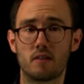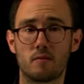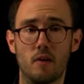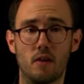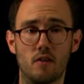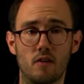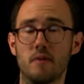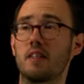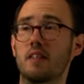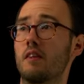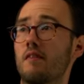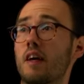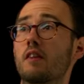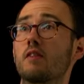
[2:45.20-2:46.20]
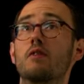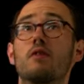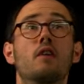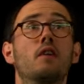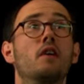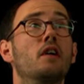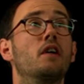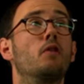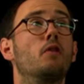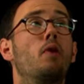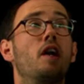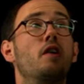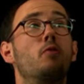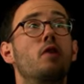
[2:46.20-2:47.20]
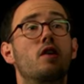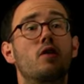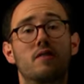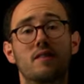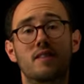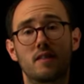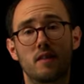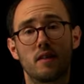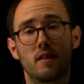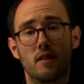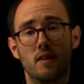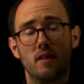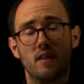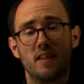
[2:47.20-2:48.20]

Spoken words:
parameter vector, when we consider